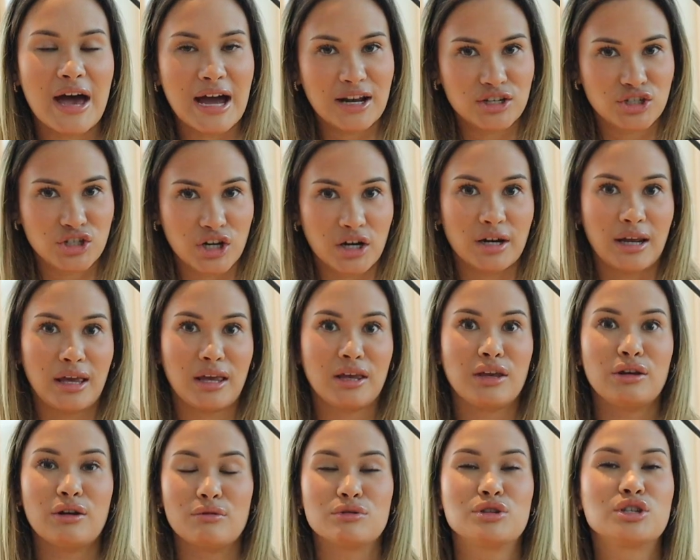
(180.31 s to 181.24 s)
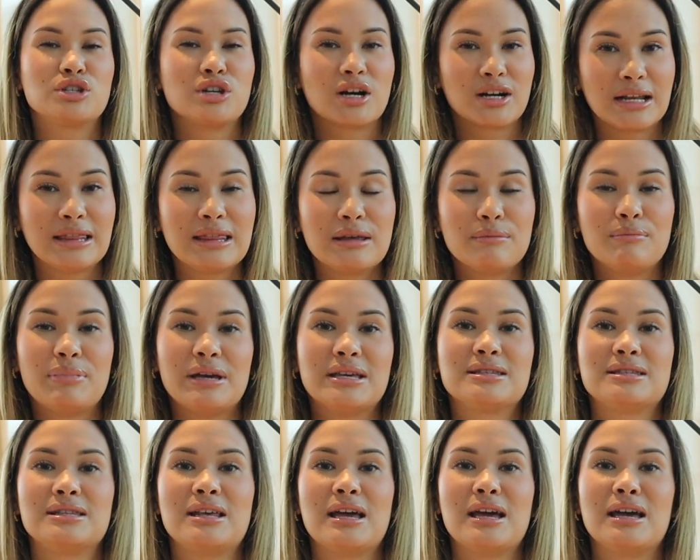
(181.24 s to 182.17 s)
that journey, you know, starting the
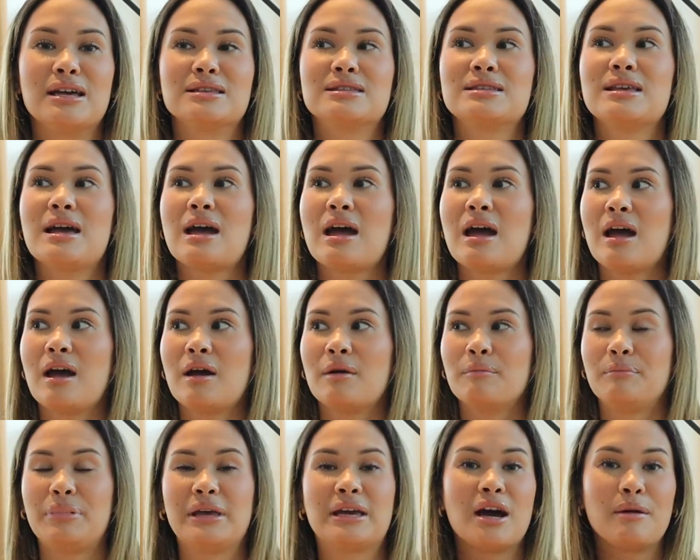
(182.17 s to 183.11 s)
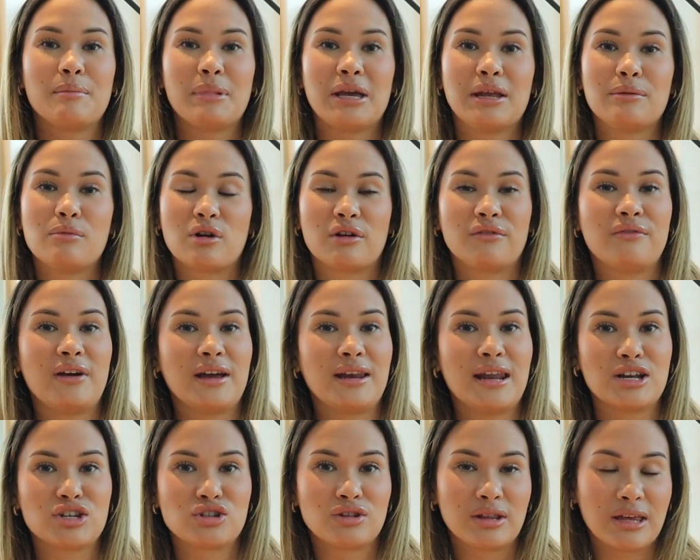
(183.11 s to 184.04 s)
business, becoming more
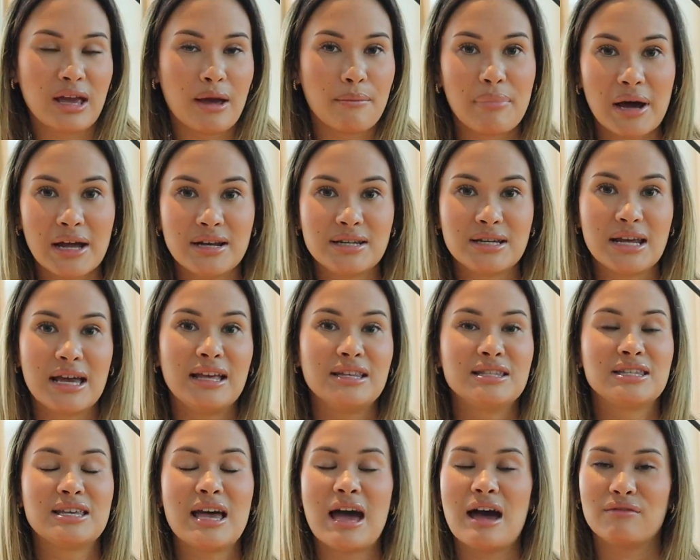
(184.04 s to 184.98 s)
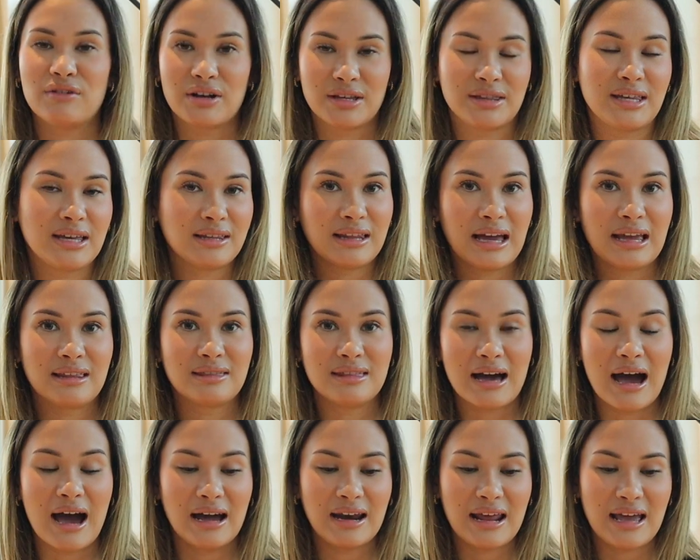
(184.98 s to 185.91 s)
financially abundant, everything like
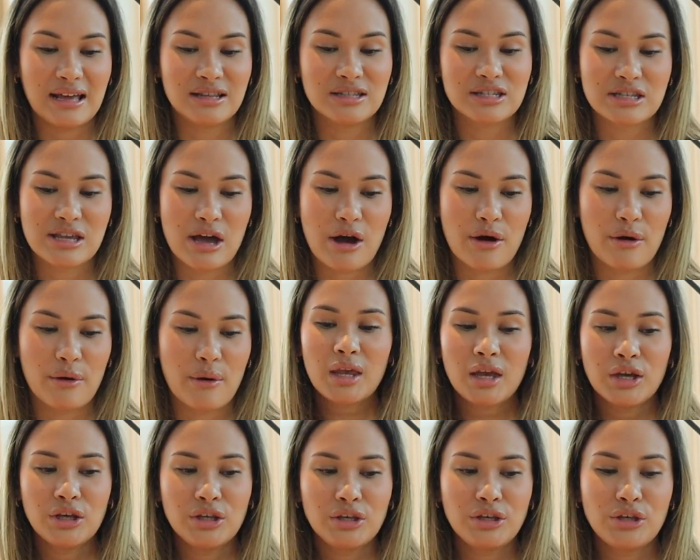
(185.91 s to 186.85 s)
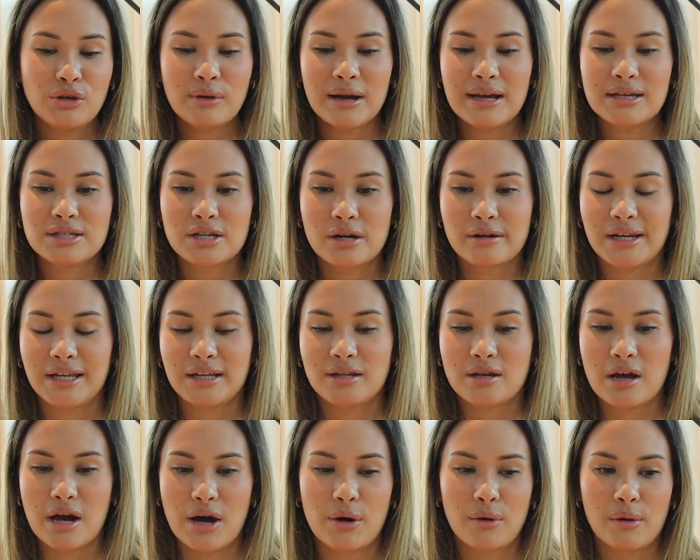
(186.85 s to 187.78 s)
that. And so you guys already
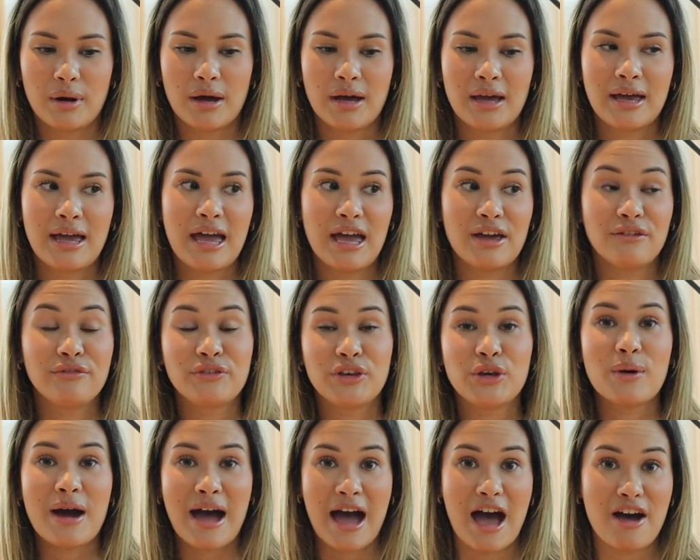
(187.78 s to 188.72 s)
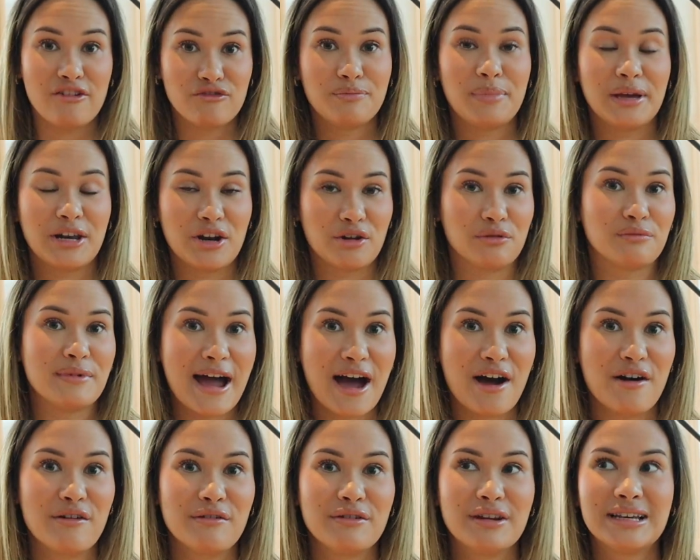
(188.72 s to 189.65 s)
know, if you have been
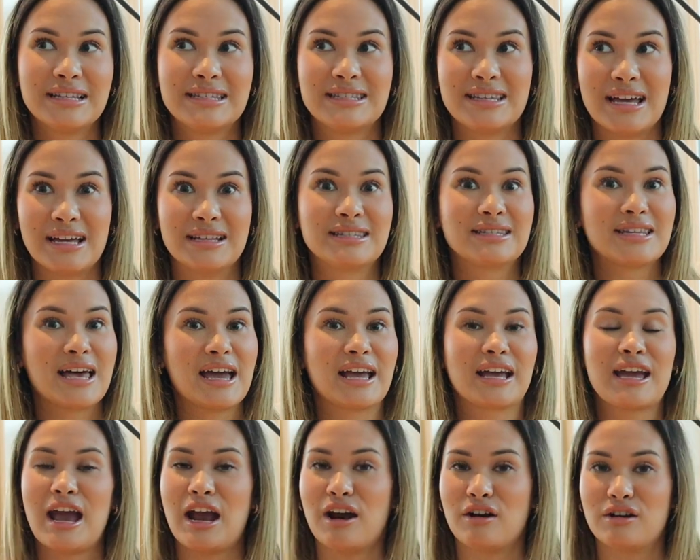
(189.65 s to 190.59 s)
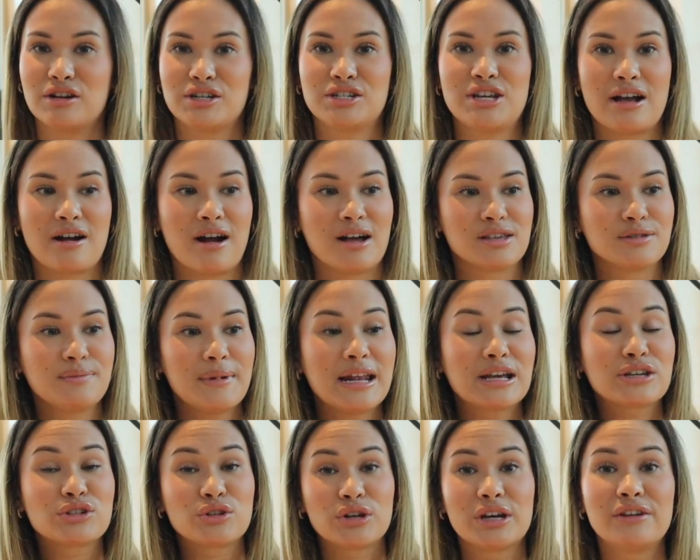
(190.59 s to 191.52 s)
around since like Cara Shea
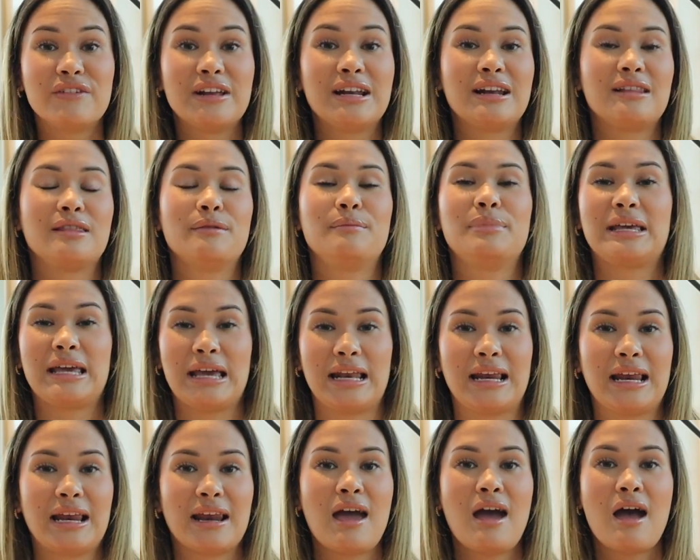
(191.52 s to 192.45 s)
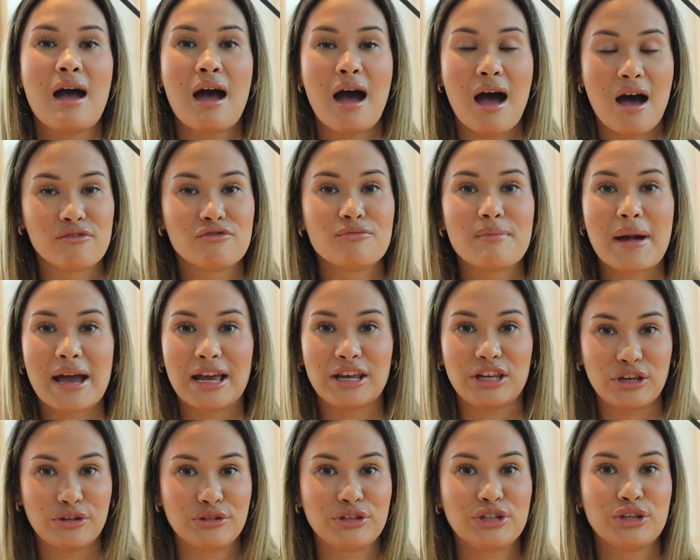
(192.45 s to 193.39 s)
Cosmetics, or even in the beginning of my
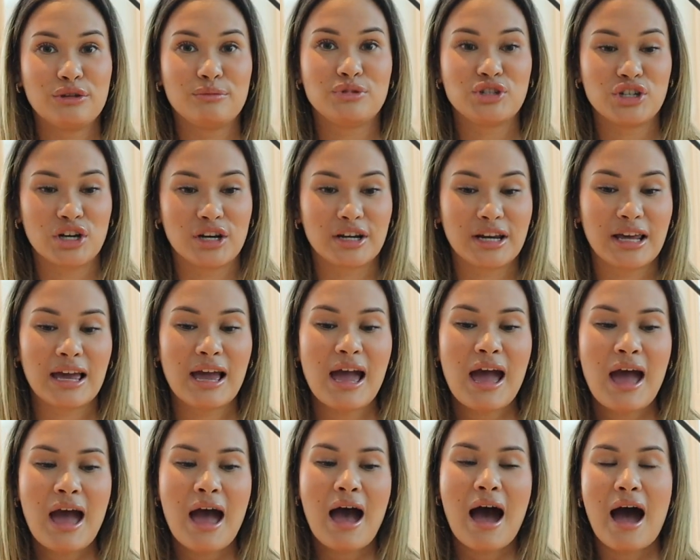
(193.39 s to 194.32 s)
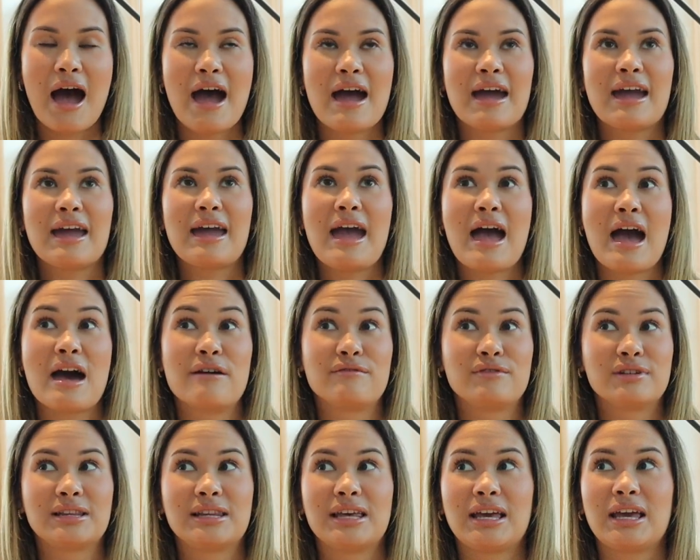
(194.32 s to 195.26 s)
YouTube journey, I
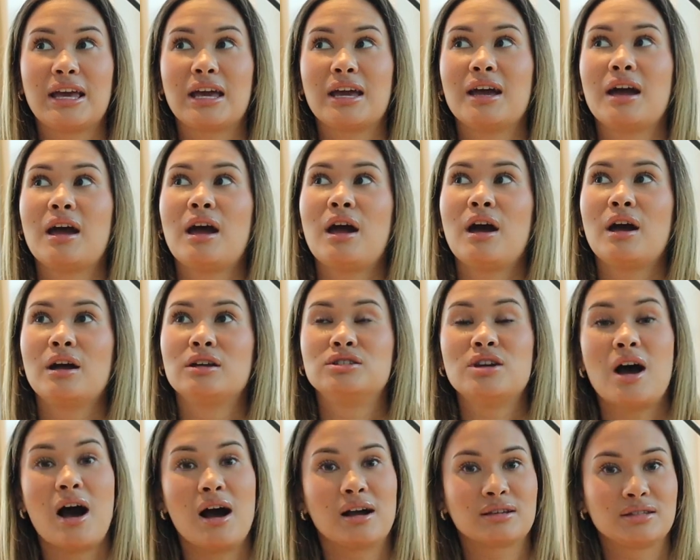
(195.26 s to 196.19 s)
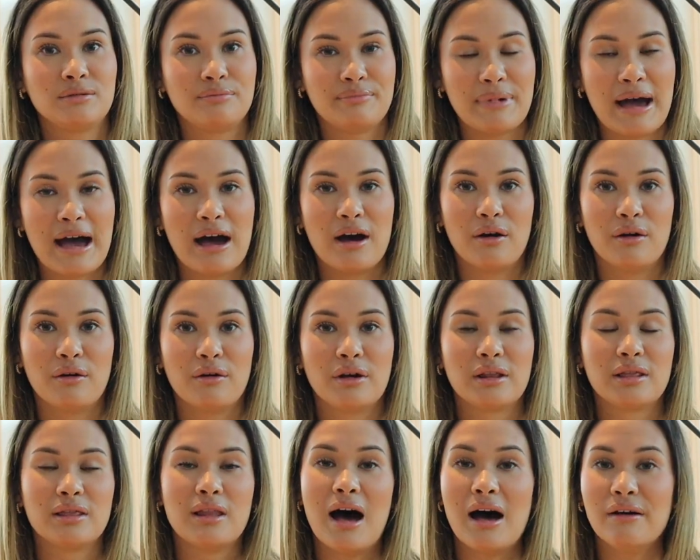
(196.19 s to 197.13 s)
heavily talked
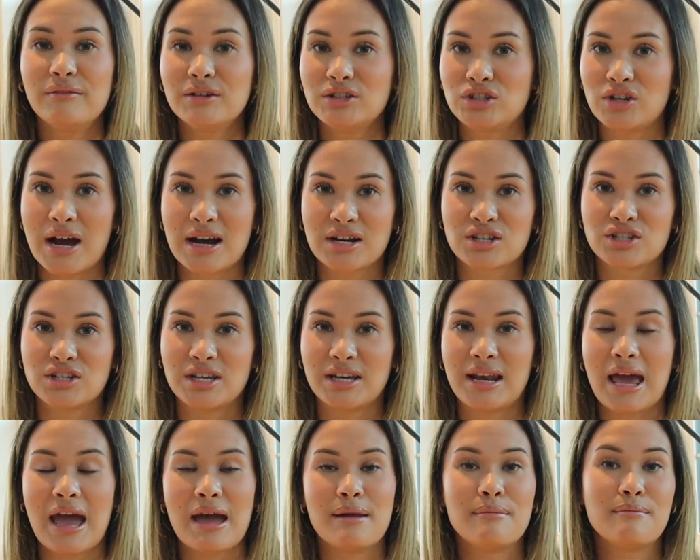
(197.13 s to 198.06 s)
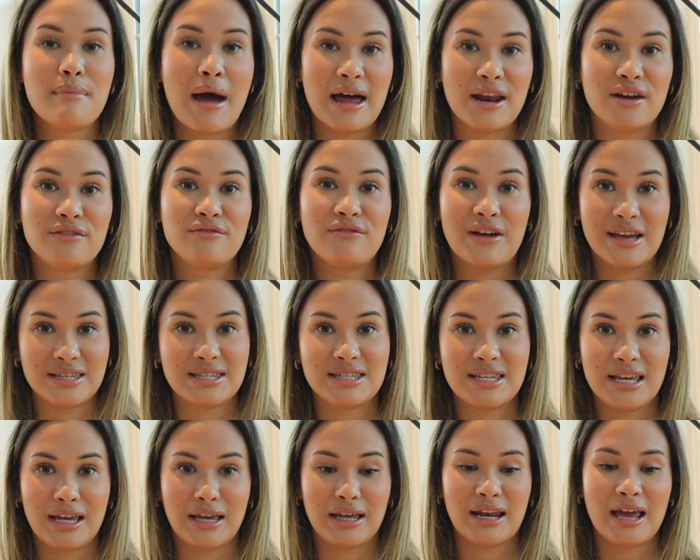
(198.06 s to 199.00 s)
about law of attraction and
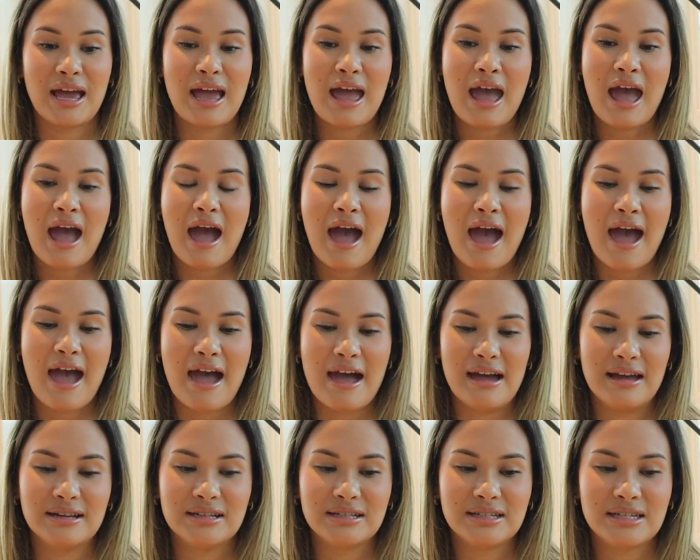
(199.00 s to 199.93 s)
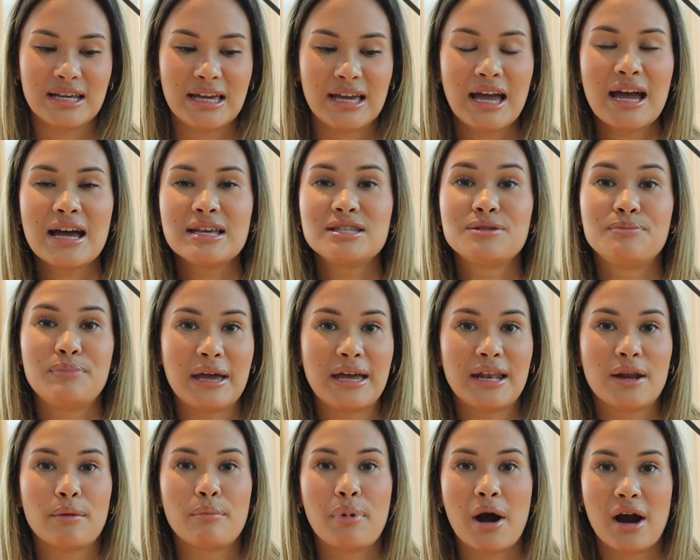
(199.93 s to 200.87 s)
manifesting, and it has
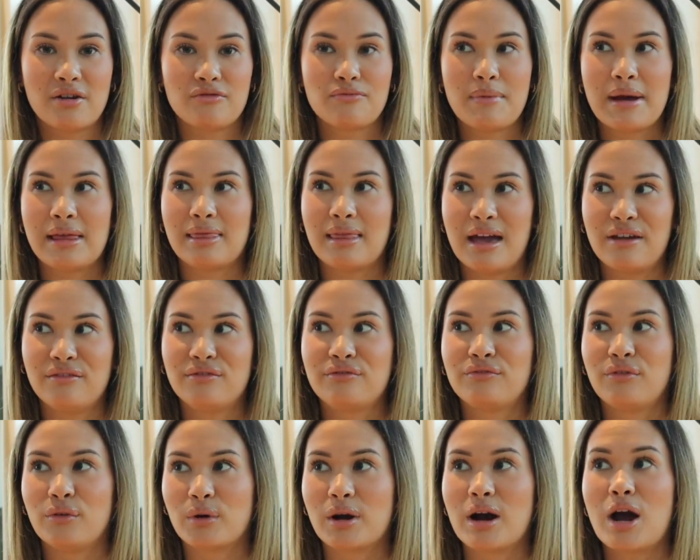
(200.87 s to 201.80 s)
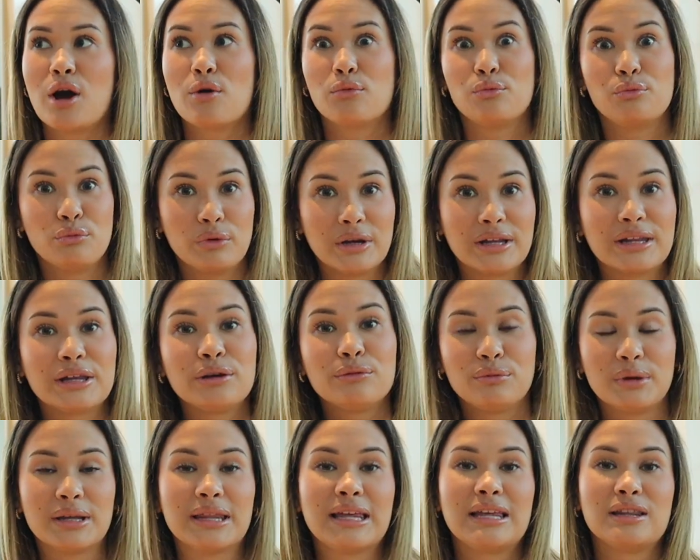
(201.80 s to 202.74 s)
been a part of my life for a really,
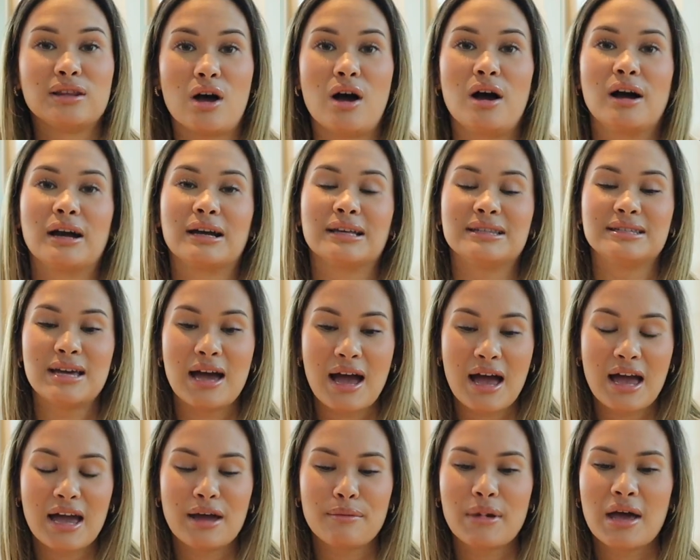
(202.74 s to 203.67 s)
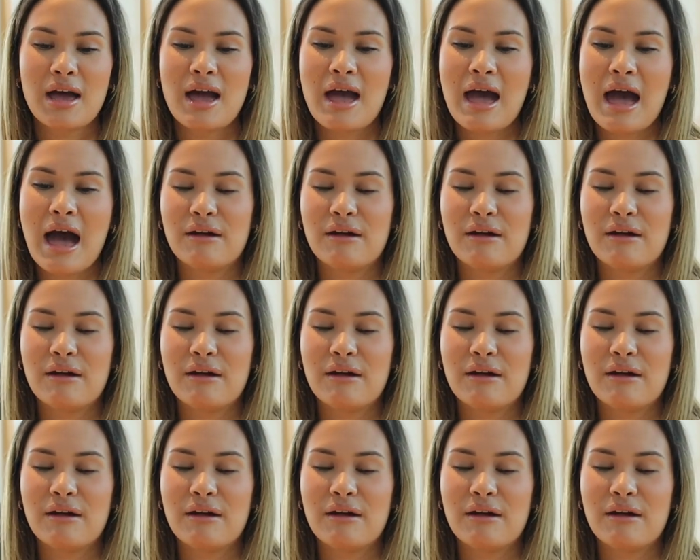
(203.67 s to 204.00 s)
really long time.